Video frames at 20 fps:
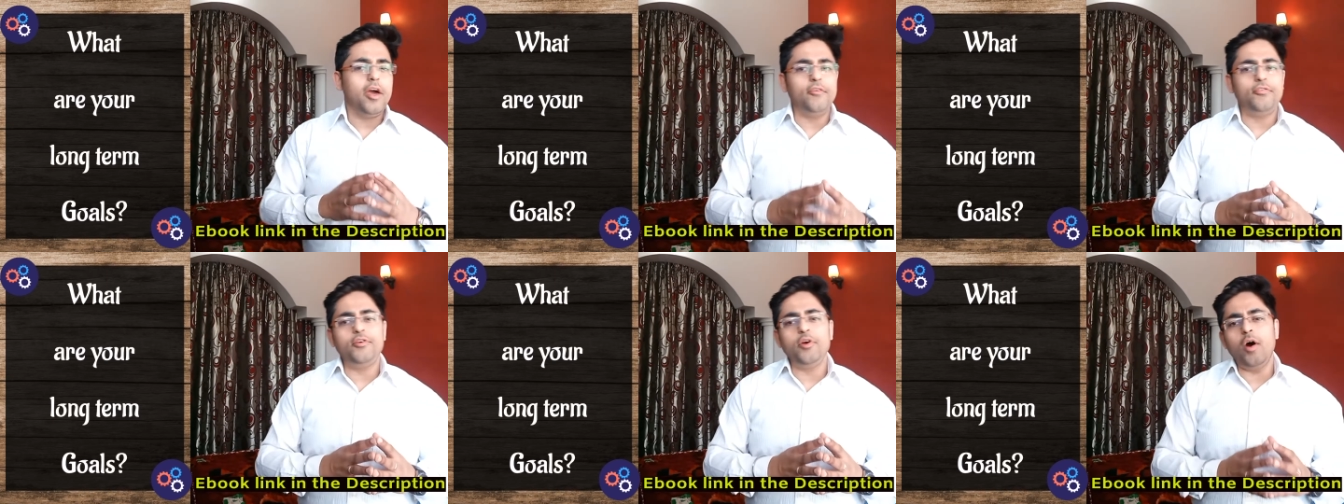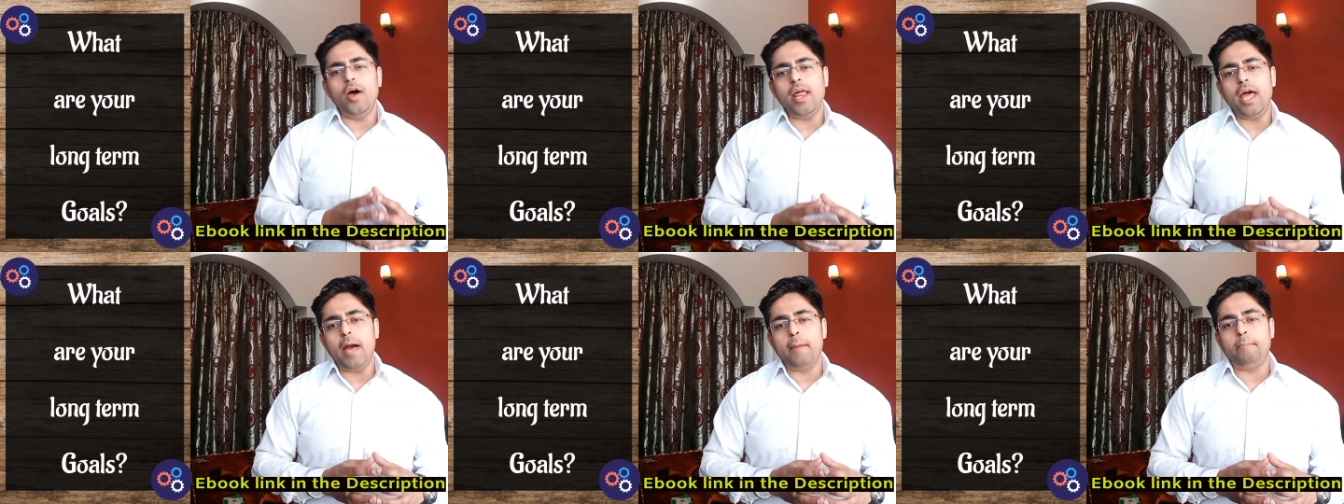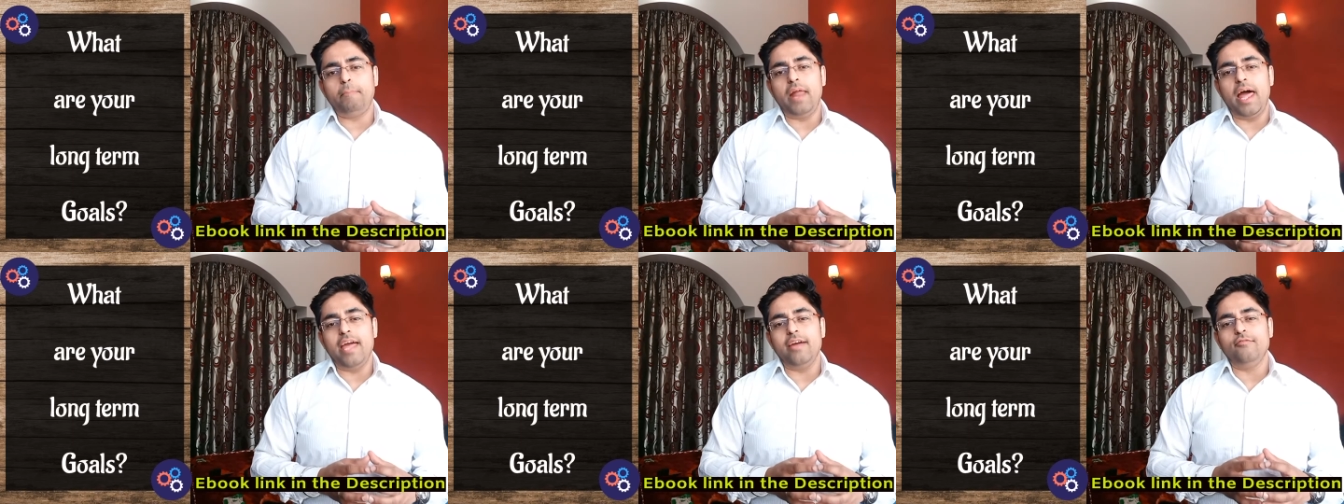If you're
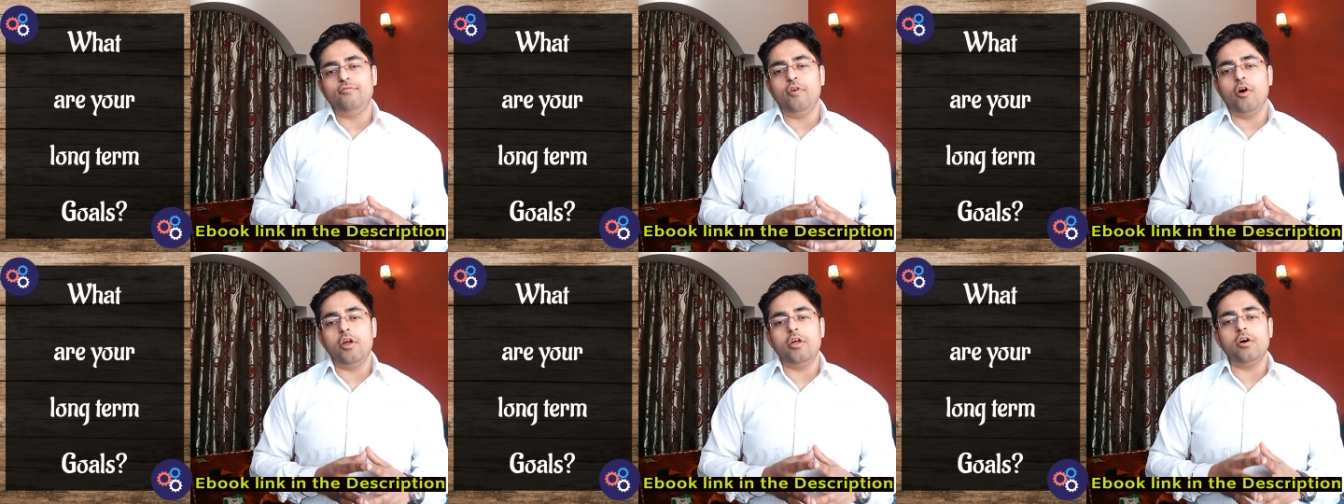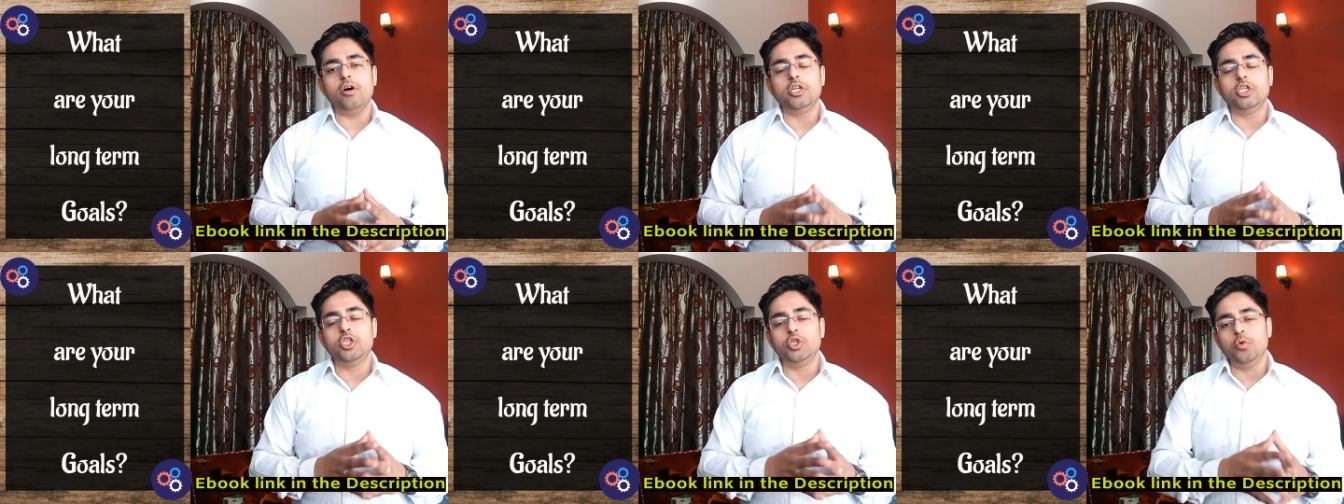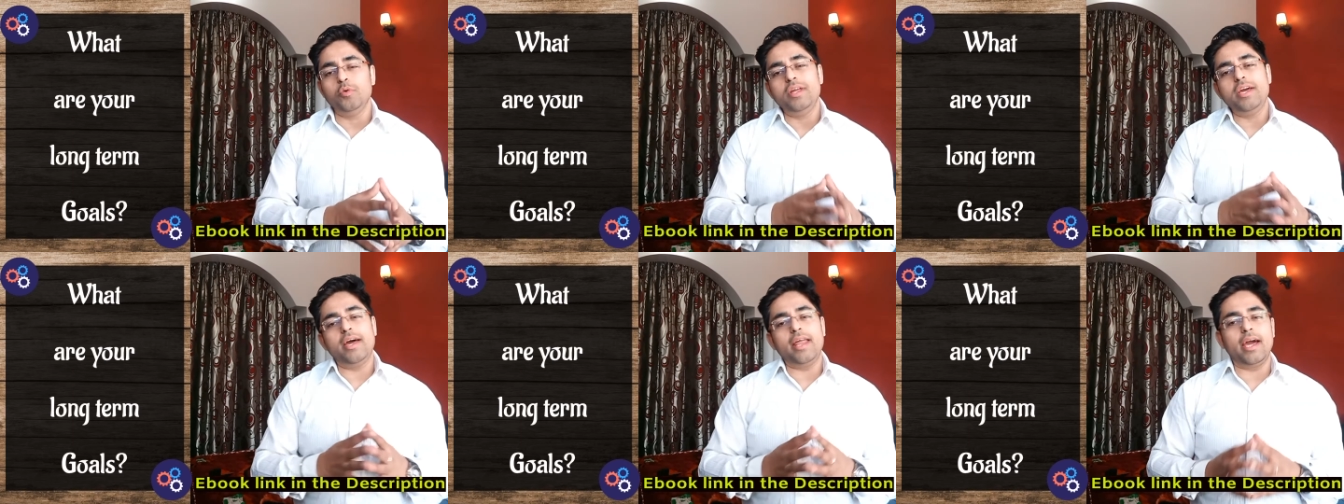applying for a
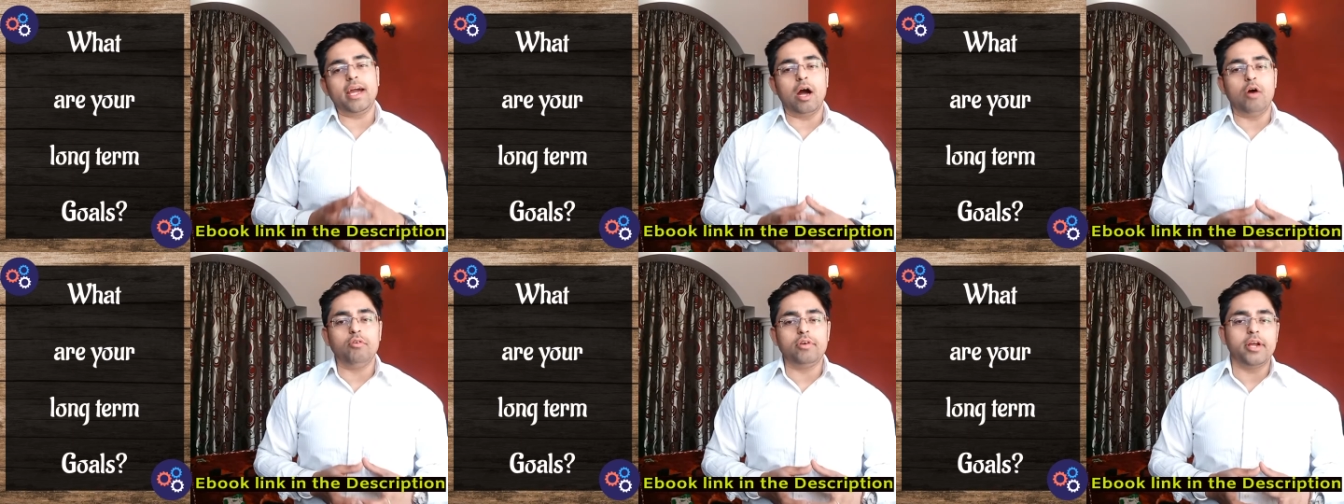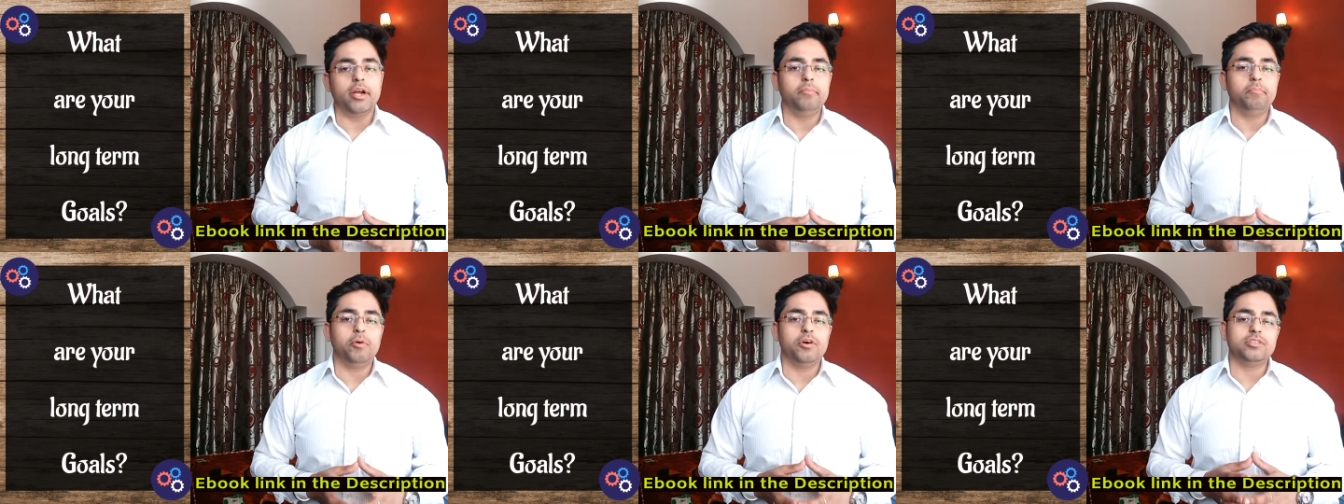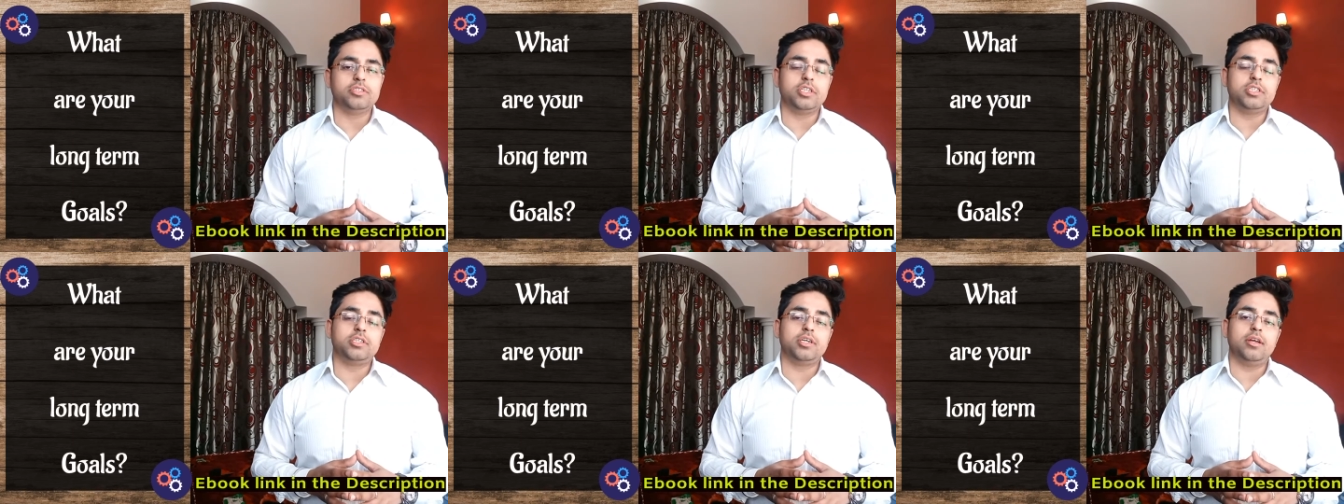junior accountant
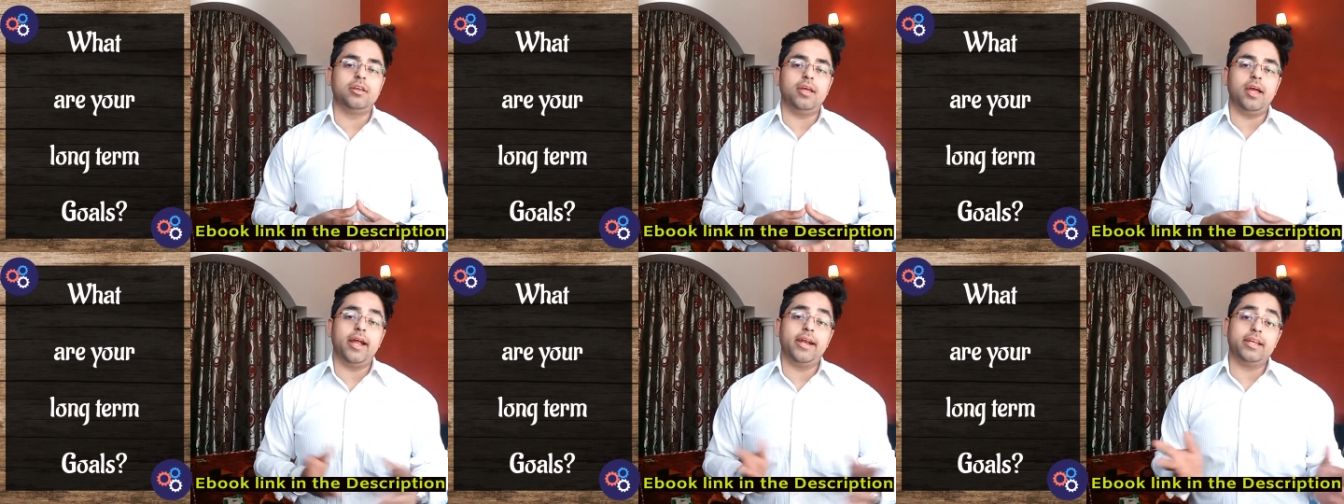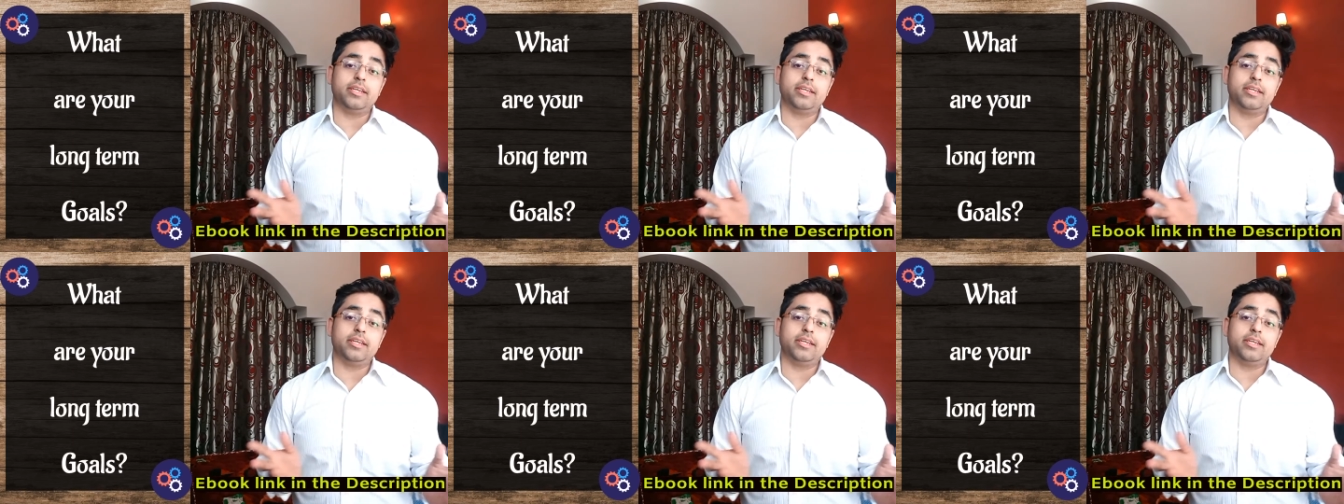position,